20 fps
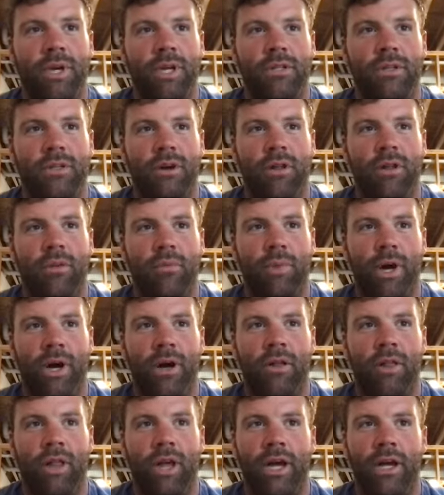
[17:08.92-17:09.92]
all
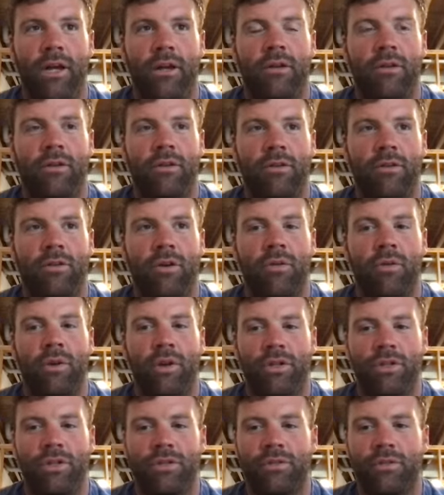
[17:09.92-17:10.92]
about like, you don't
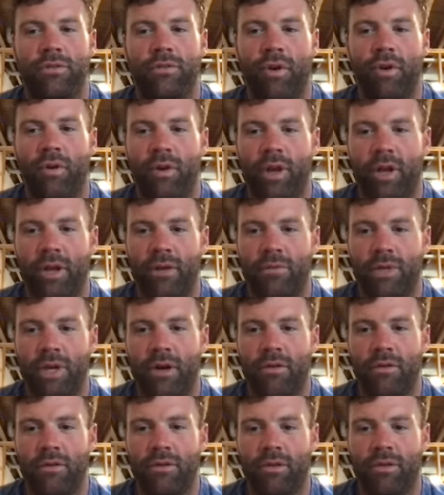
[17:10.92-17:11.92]
want to just throw names
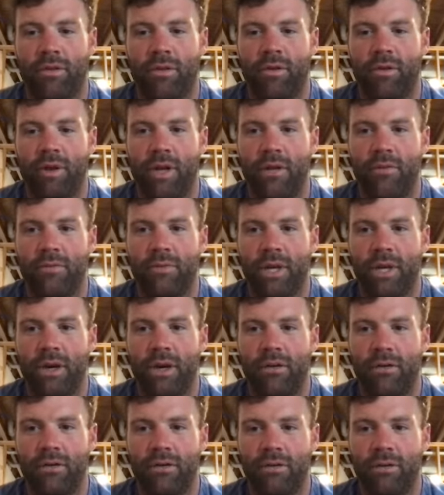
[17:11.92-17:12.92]
out to throw names
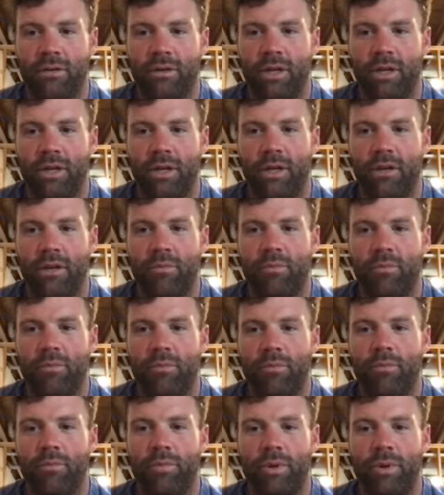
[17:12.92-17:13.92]
out and get
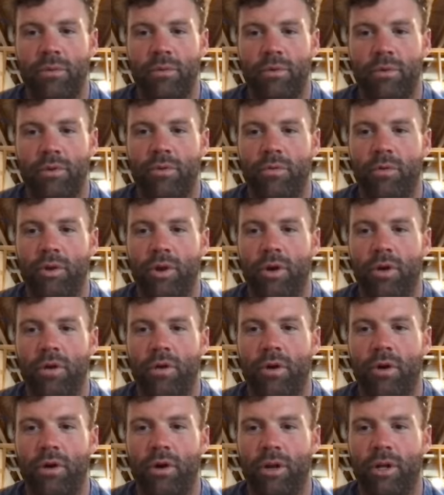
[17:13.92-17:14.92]
people,
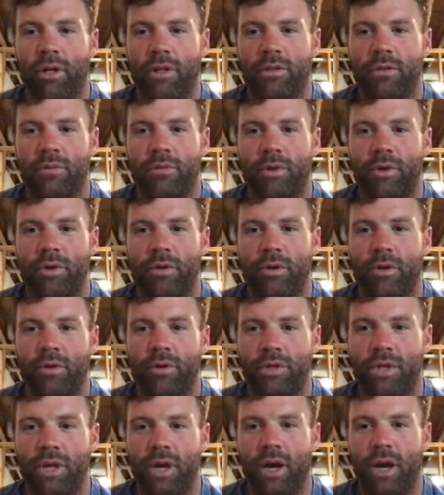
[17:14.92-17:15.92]
or get someone,
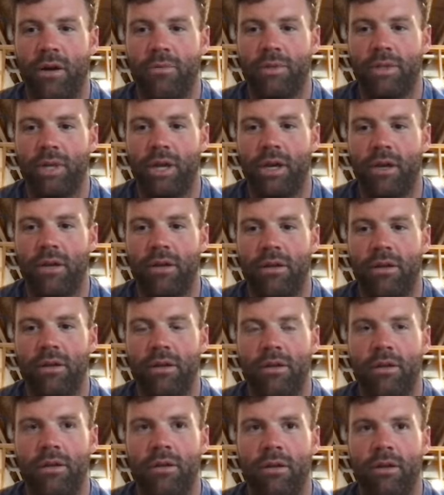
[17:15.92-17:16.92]
jobs. Like,
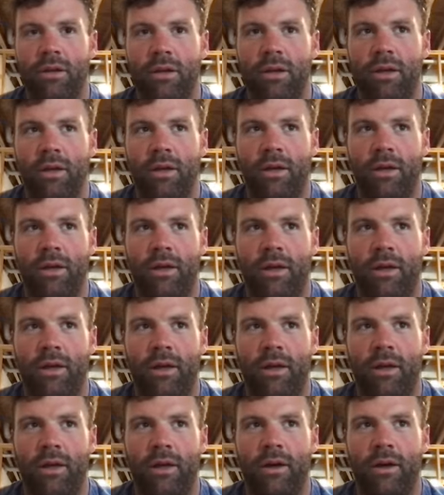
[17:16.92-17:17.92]

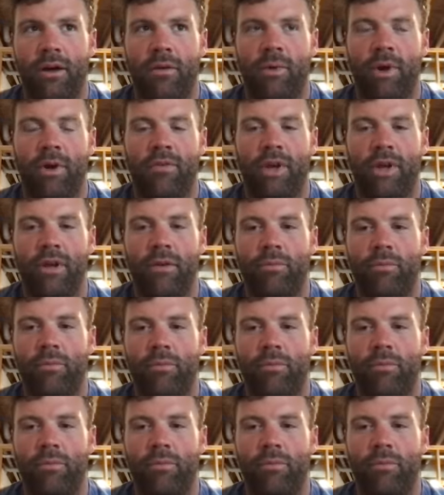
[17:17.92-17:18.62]
I've had